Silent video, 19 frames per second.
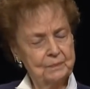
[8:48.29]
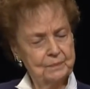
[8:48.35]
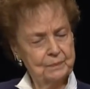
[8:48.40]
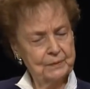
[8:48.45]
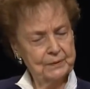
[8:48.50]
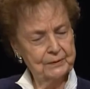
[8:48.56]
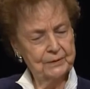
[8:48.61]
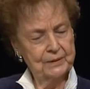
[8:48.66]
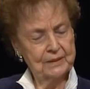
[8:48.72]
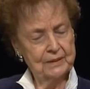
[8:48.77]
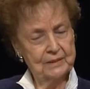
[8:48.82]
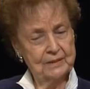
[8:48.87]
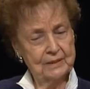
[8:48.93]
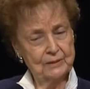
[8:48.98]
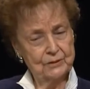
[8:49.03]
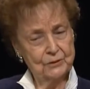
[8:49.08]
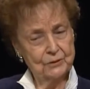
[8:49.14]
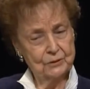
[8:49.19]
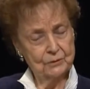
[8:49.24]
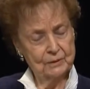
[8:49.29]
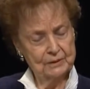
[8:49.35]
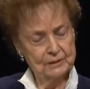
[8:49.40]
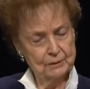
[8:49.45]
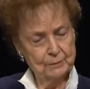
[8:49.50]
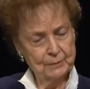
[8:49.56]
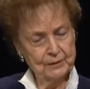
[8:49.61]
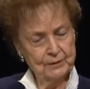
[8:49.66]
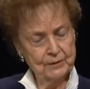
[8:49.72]
periods that you
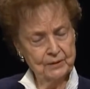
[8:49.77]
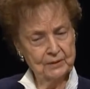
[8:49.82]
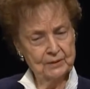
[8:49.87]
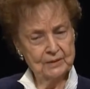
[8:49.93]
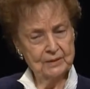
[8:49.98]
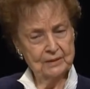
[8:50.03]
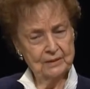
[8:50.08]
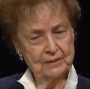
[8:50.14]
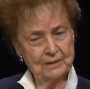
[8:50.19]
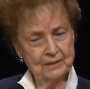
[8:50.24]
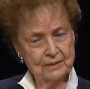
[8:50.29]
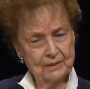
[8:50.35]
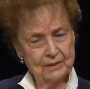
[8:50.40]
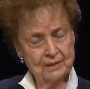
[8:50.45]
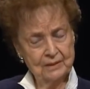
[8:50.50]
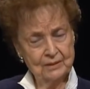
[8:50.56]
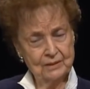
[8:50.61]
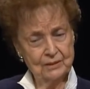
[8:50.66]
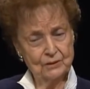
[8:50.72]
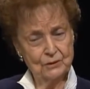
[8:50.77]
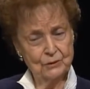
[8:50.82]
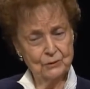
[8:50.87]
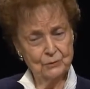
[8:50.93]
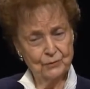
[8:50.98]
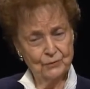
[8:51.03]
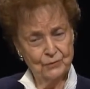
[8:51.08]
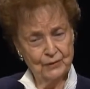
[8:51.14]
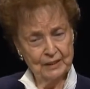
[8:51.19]
experienced and the things that
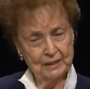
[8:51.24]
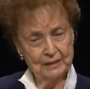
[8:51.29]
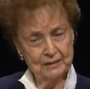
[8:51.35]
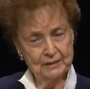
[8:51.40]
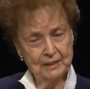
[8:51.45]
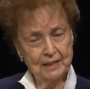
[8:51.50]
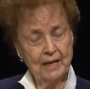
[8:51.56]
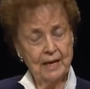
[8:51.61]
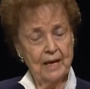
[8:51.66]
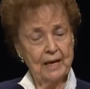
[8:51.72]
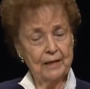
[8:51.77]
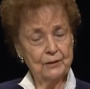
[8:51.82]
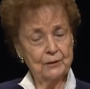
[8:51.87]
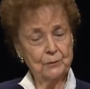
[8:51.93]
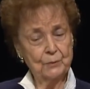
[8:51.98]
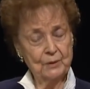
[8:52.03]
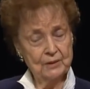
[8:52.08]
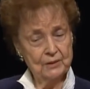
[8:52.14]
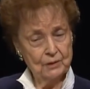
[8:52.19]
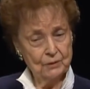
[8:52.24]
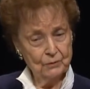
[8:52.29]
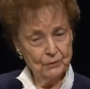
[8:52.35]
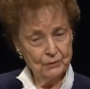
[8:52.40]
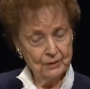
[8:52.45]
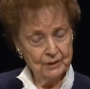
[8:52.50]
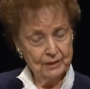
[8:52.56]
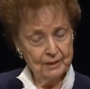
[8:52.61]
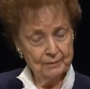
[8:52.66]
you felt, and you must
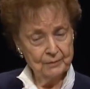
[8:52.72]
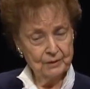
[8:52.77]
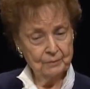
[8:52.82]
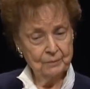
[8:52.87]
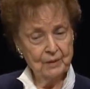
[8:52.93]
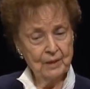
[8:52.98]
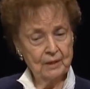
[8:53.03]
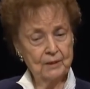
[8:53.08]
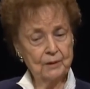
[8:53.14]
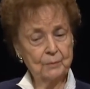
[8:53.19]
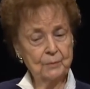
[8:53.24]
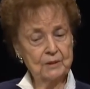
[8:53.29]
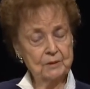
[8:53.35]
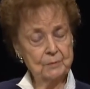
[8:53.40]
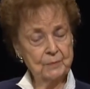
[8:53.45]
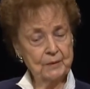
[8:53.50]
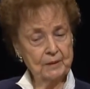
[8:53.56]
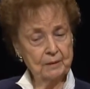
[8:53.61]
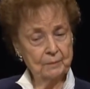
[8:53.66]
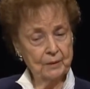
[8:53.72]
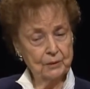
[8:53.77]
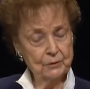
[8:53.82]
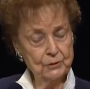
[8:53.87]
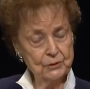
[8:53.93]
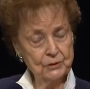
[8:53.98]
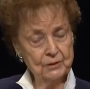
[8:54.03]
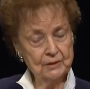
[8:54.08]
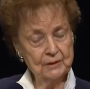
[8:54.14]
overcome them. You must be
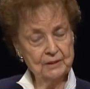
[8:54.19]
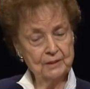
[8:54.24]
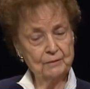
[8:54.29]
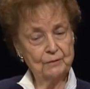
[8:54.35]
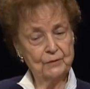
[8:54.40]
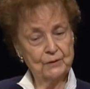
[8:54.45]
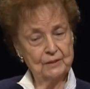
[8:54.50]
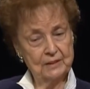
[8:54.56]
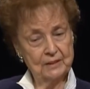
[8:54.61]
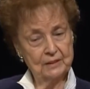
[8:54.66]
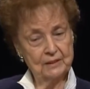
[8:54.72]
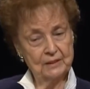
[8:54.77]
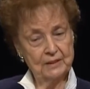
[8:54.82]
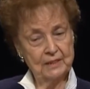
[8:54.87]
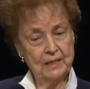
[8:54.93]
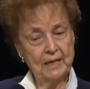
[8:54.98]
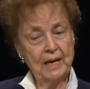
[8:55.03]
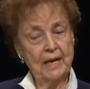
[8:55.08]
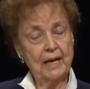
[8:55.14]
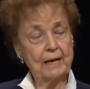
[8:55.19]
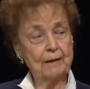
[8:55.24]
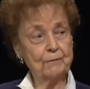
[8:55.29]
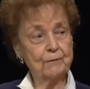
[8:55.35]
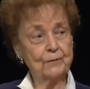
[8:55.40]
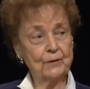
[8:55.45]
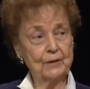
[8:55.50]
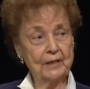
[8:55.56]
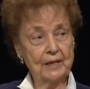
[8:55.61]
emotionally, physically,
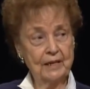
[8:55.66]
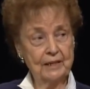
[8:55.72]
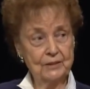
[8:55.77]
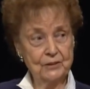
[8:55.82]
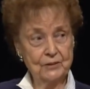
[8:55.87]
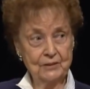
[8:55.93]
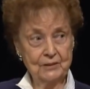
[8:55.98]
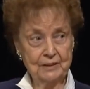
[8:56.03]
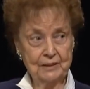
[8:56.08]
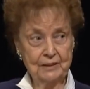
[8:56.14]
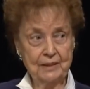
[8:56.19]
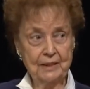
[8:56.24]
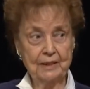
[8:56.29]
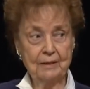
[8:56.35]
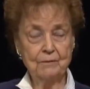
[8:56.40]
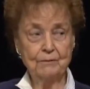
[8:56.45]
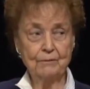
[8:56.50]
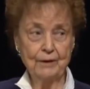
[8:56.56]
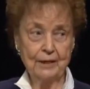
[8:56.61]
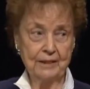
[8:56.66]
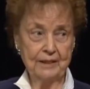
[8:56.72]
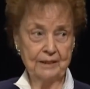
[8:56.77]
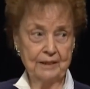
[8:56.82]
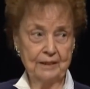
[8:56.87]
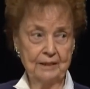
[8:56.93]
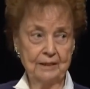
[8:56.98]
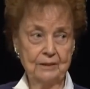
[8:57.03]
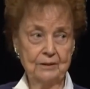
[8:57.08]
and financially
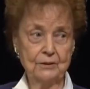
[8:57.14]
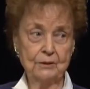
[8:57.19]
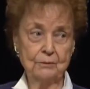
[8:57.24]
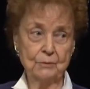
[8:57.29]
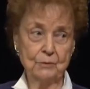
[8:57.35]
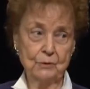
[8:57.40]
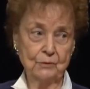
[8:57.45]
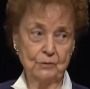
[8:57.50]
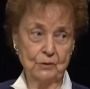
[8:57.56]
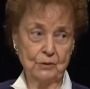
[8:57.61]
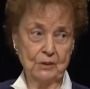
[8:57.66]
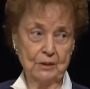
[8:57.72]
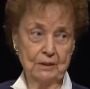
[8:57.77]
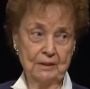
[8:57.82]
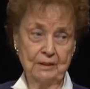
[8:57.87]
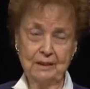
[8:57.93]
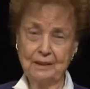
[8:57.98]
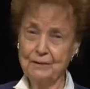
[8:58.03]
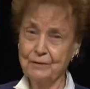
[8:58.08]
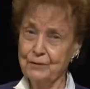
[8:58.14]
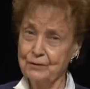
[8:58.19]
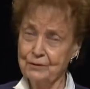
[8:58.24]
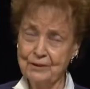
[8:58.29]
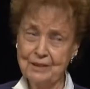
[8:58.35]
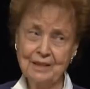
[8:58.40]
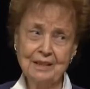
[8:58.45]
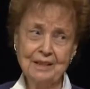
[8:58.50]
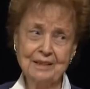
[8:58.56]
ready to move on. If you're
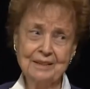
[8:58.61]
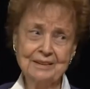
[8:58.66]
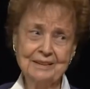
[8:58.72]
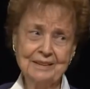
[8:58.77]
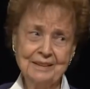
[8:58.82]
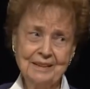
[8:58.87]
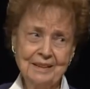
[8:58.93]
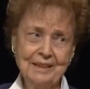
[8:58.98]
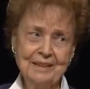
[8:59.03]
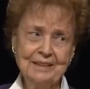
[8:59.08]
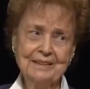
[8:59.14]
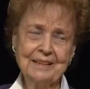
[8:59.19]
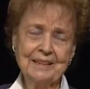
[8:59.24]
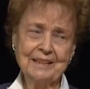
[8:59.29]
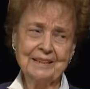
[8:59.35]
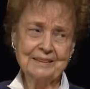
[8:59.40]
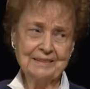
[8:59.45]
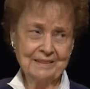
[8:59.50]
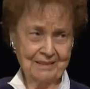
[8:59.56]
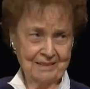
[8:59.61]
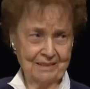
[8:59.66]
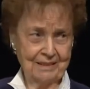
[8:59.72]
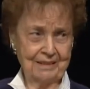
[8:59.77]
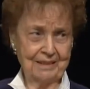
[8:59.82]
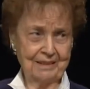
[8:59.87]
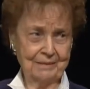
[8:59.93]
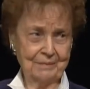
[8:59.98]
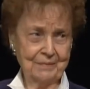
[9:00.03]
not, take
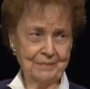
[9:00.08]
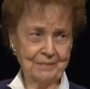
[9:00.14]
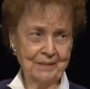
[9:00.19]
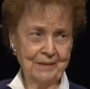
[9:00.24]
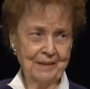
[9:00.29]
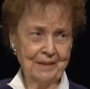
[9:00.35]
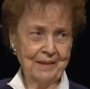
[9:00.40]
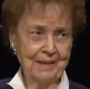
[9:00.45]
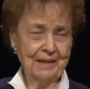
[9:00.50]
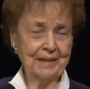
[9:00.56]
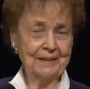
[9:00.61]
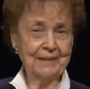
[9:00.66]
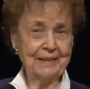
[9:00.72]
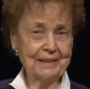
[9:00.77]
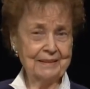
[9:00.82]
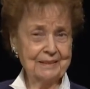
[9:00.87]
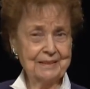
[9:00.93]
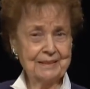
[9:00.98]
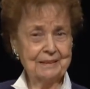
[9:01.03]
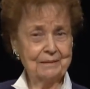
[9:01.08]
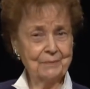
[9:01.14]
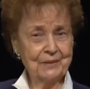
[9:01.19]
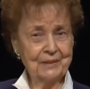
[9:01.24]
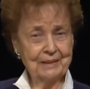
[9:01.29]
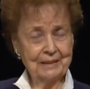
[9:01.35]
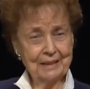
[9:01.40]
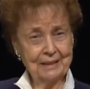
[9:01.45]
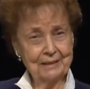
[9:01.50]
time. And that's
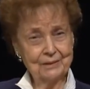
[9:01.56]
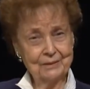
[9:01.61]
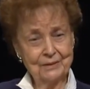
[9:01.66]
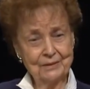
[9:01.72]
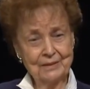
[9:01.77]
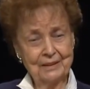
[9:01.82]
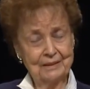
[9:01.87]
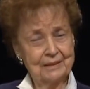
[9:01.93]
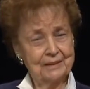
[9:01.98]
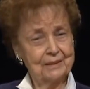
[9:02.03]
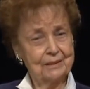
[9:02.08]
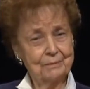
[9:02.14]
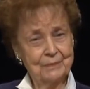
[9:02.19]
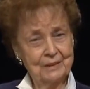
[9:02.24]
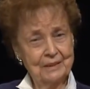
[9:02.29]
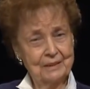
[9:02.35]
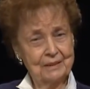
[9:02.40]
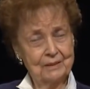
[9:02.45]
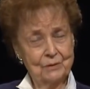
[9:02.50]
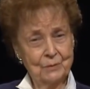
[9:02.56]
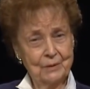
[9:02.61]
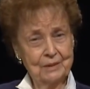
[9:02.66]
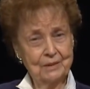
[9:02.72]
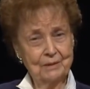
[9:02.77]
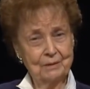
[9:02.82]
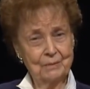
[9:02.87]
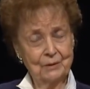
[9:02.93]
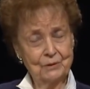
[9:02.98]
something I learned that, to me, is
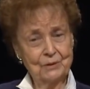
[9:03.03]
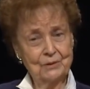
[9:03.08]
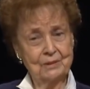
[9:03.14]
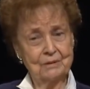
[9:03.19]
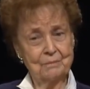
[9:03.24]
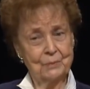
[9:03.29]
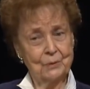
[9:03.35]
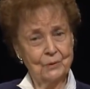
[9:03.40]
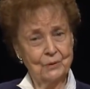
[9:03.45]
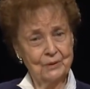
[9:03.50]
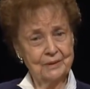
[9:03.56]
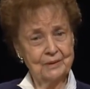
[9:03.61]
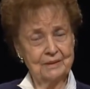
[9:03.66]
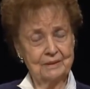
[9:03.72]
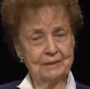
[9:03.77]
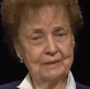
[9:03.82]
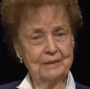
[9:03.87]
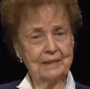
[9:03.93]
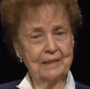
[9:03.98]
one of the most important